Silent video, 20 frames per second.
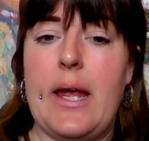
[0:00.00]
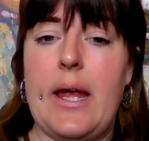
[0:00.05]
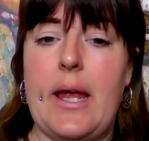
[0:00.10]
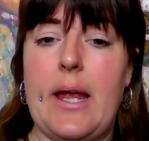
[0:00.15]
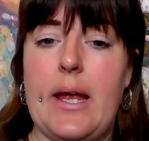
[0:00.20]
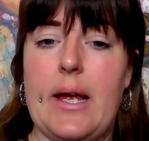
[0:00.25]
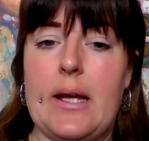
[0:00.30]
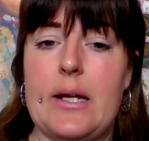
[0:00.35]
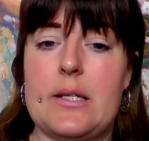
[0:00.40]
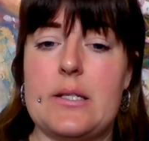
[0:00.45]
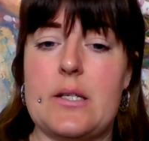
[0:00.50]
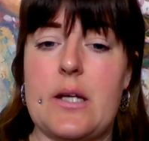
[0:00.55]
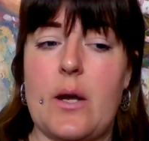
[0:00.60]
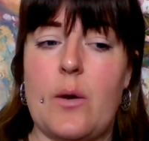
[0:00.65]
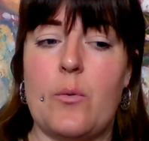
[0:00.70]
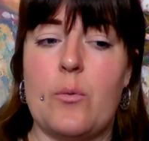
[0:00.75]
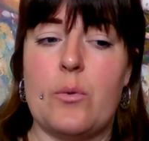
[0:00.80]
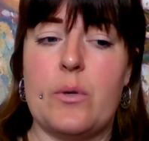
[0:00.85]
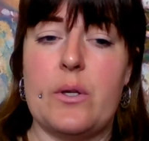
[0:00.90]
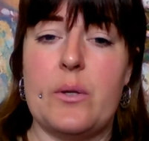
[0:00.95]
And I
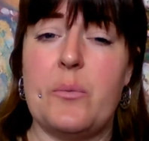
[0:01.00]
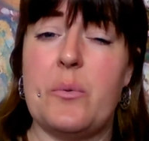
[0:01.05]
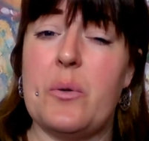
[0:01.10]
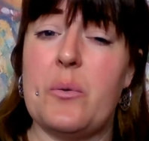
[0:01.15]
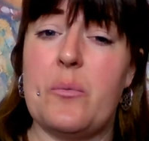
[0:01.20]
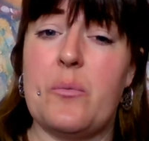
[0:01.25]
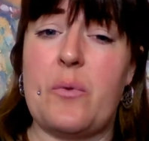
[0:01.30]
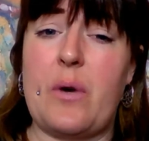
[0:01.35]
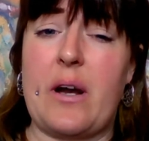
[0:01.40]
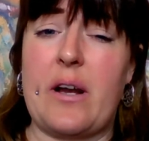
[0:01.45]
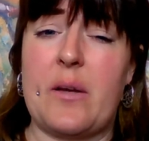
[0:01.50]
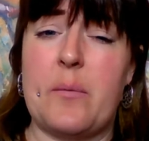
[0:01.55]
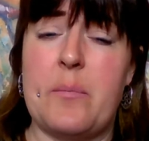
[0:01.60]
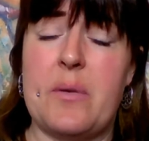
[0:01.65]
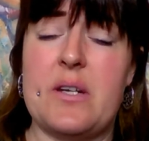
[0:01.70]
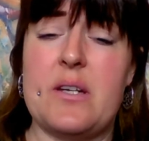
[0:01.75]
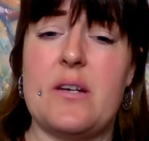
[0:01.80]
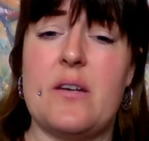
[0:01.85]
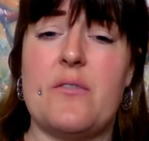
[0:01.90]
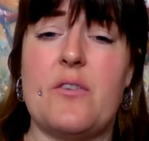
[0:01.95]
really wouldn't
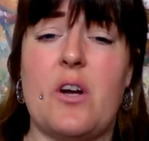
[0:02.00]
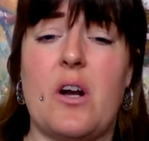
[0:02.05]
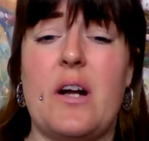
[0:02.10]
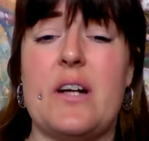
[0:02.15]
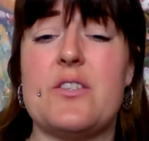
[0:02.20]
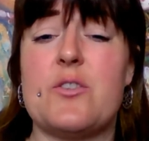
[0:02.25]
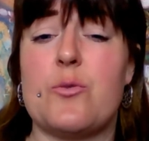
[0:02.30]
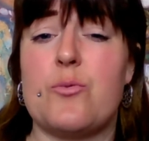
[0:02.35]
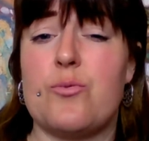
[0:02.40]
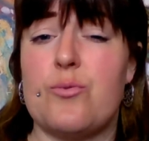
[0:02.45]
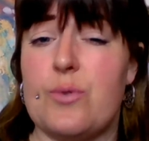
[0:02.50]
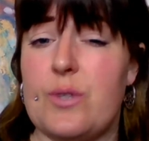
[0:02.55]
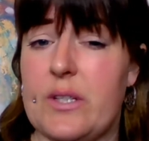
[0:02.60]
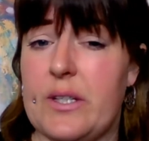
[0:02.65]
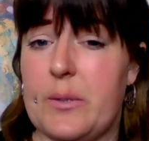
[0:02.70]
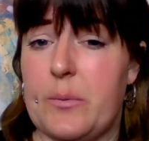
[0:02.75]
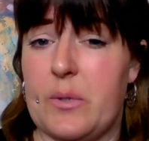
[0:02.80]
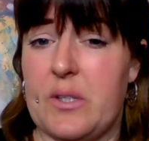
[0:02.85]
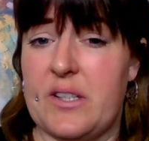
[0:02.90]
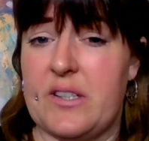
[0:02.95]
recommend it if your eyes are
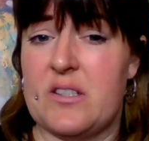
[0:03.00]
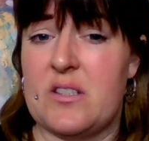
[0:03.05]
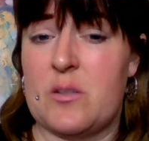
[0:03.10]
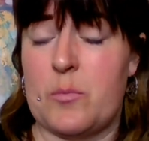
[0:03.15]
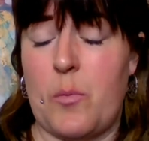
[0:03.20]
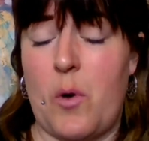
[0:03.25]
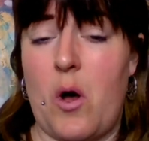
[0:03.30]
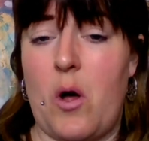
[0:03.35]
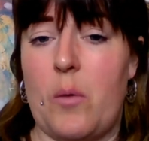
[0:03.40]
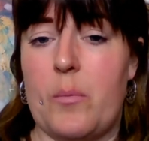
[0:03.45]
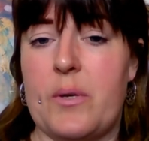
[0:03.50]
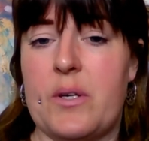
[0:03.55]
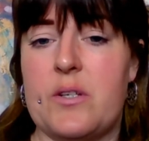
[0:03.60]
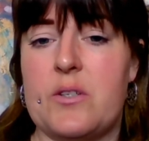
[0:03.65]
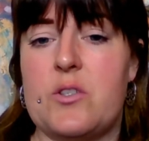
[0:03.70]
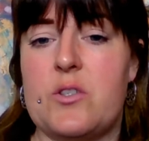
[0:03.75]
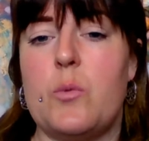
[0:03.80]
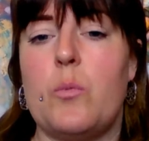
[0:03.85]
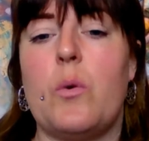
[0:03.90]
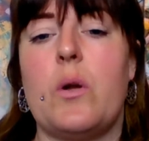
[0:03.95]
really, really small,
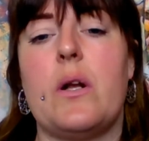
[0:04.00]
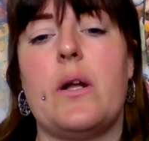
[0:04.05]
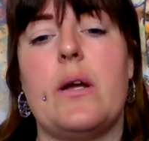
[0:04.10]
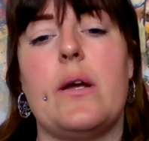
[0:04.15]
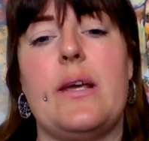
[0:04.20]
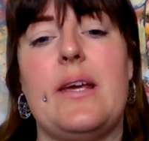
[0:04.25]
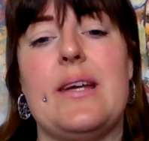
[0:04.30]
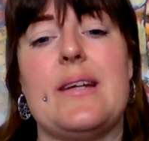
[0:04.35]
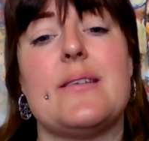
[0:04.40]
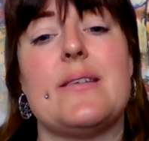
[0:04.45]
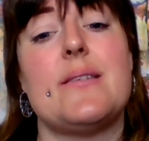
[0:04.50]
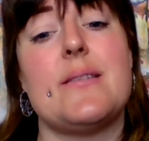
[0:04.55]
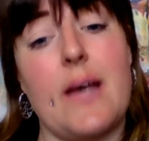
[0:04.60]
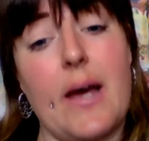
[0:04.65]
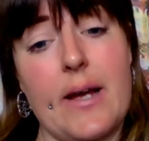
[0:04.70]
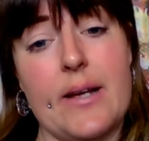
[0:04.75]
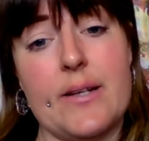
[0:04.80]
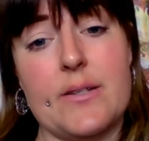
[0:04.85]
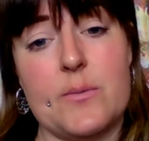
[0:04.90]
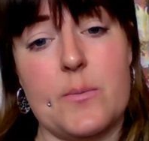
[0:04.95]
because you want to get
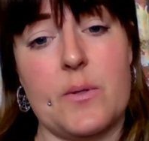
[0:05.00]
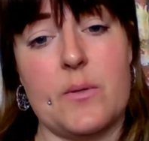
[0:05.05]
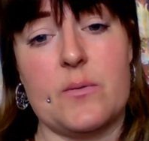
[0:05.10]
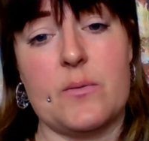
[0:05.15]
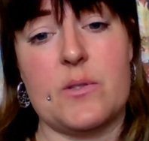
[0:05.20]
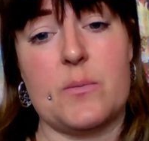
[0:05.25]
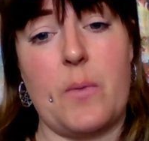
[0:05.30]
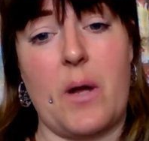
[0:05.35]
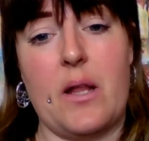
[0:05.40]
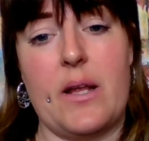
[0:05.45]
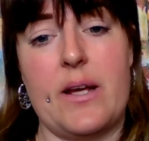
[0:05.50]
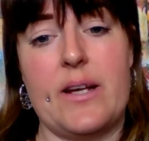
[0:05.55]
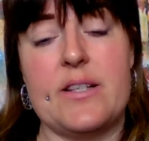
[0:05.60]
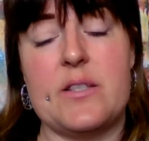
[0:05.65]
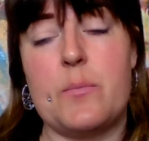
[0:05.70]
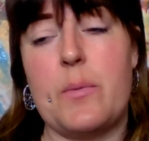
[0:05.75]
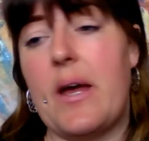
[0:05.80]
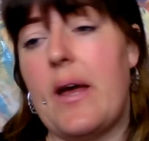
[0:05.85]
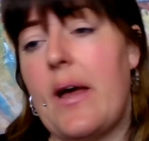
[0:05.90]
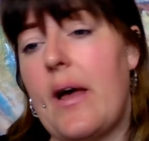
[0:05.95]
size with small
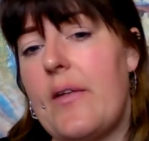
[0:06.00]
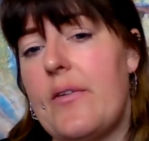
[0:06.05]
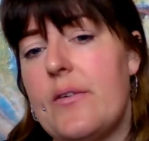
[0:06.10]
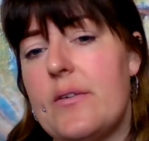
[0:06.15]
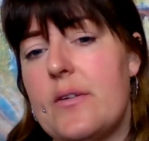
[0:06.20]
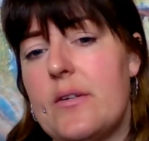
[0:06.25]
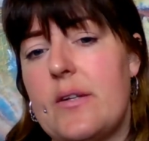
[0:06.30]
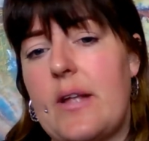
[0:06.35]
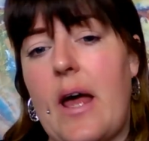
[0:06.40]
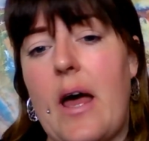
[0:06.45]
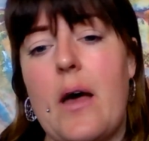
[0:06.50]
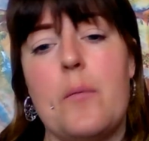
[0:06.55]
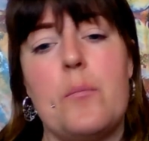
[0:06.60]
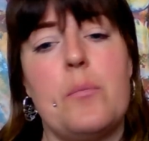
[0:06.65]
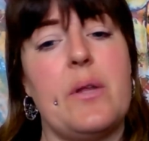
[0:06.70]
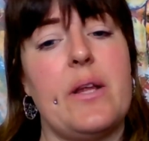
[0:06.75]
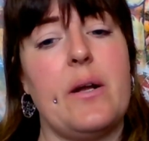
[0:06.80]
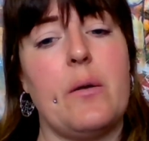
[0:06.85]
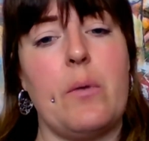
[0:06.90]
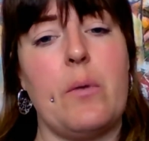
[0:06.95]
eyes. But other than that,
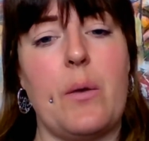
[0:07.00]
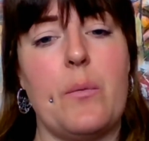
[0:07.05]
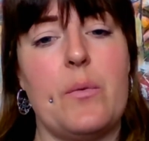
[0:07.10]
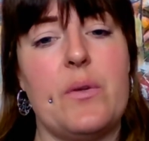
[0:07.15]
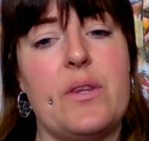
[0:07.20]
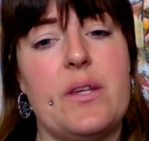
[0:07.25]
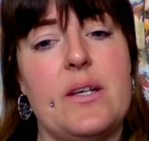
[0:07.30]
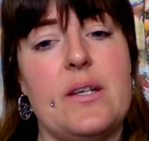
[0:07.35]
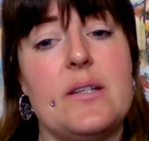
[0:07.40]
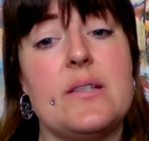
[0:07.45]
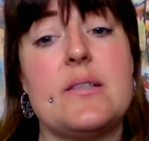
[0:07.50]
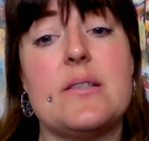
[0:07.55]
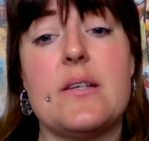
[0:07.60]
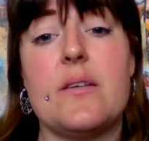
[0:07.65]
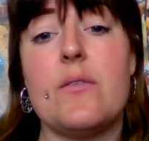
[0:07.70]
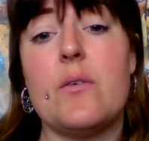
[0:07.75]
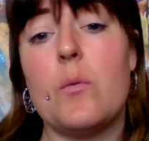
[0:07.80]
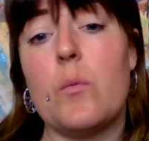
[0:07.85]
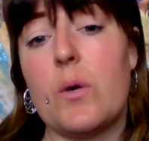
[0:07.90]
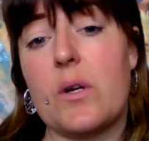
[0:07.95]
play around with it and see
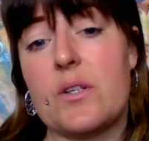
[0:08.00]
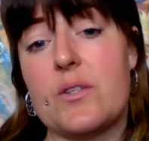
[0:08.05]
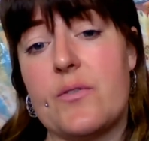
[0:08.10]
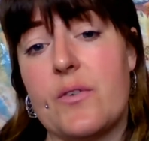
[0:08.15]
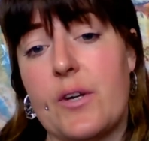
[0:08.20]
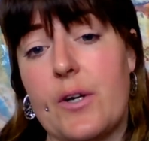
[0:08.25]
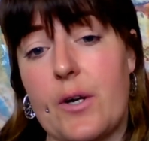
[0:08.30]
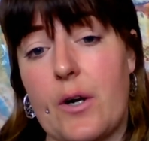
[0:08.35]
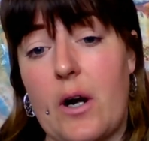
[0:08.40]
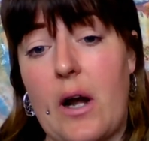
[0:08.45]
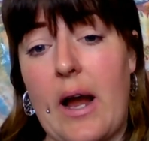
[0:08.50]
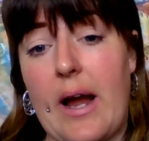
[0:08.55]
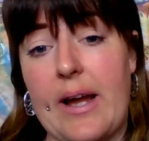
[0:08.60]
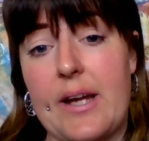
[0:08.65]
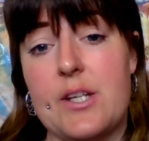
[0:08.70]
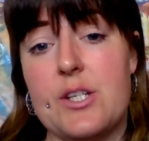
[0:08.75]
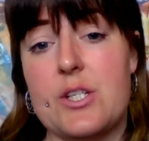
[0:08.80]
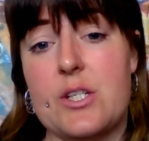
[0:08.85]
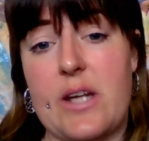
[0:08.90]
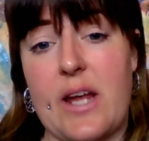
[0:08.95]
if it works for your
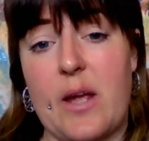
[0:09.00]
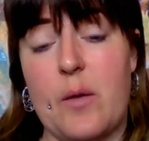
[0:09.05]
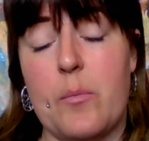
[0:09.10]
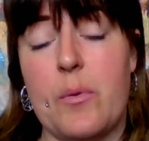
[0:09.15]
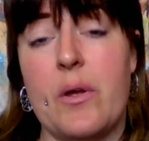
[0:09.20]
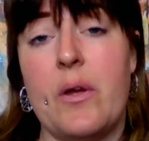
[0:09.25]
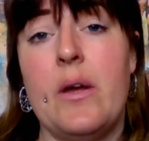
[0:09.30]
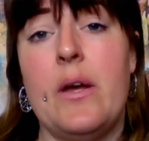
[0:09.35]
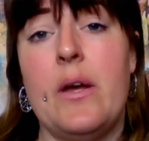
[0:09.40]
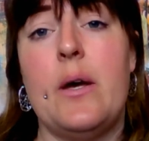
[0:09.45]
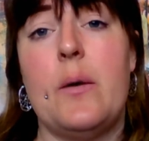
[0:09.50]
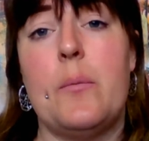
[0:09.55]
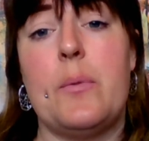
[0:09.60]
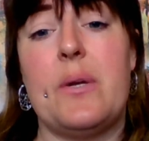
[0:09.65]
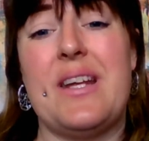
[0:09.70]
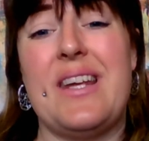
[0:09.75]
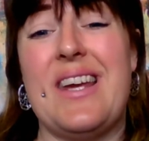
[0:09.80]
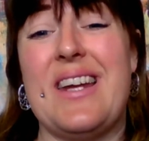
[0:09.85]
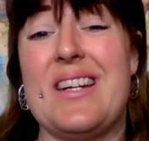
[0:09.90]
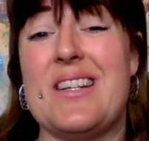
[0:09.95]
eye shape.
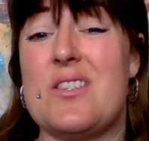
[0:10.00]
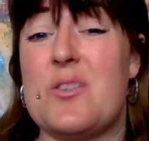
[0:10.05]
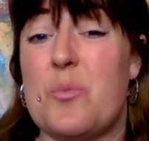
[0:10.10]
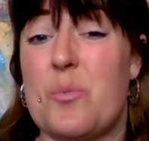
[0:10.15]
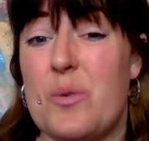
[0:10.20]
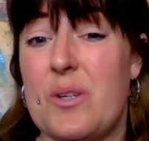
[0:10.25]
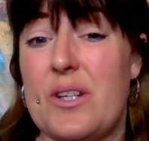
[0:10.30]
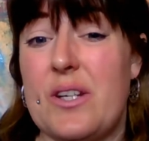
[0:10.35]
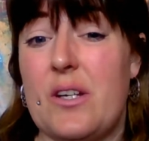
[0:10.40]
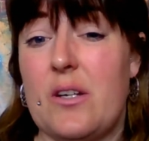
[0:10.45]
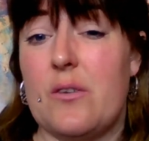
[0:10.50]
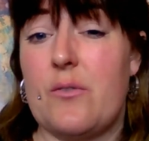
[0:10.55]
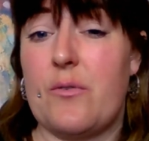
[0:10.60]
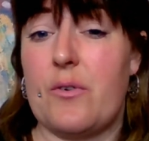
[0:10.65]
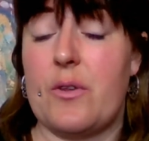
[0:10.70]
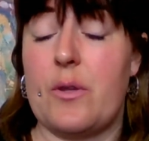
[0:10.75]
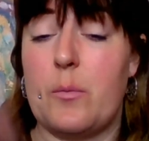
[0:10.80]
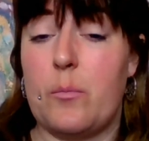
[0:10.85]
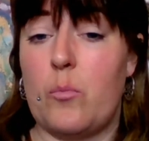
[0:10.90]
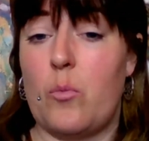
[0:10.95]
But again, it's really good
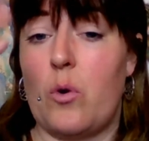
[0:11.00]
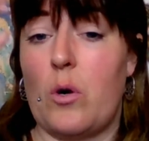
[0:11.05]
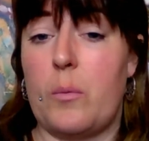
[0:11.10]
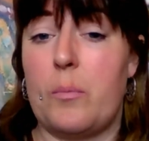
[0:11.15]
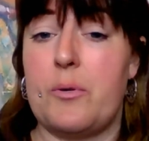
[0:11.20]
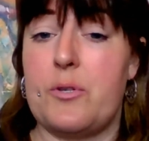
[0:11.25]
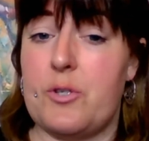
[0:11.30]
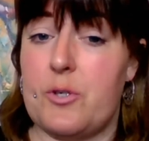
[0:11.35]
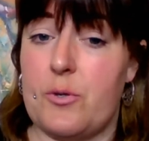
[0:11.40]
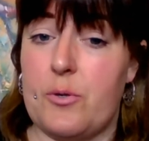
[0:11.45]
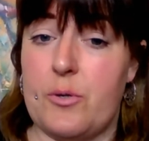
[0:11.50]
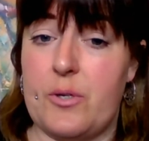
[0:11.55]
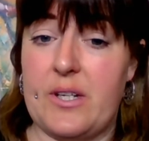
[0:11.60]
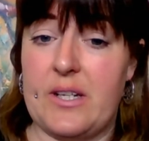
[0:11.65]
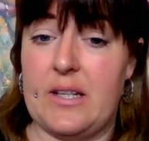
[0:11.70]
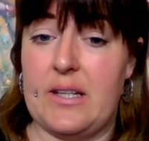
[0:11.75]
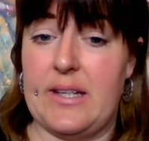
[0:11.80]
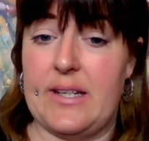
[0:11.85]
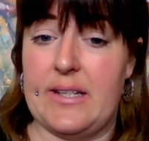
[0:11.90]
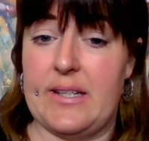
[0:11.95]
for the more
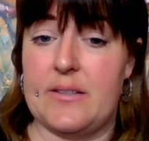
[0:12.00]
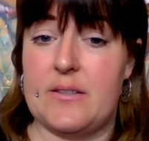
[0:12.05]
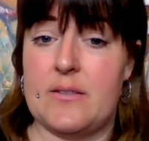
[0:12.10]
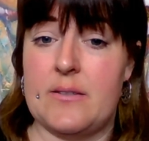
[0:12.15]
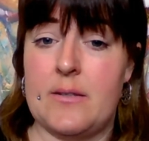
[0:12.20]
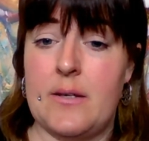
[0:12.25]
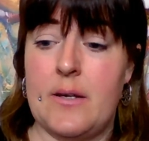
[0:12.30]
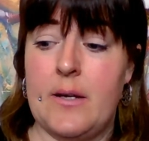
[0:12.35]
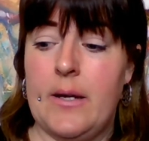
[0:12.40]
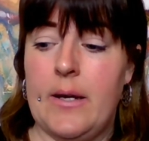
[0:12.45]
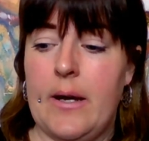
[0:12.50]
protruding lids.